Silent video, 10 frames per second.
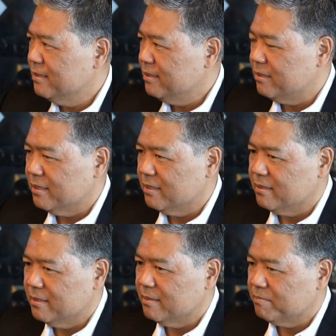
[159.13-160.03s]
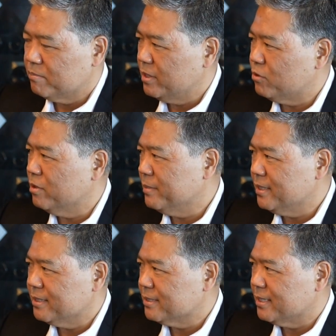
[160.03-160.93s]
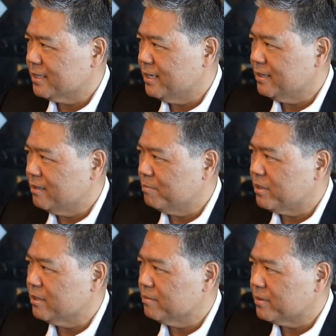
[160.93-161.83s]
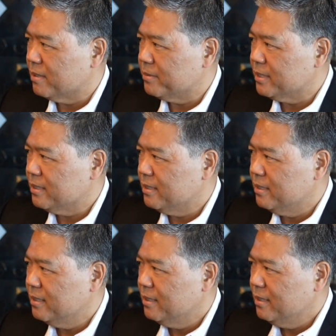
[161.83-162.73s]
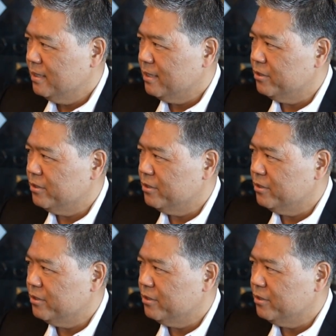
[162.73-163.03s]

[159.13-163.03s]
the equipment and things like that are part of the property, then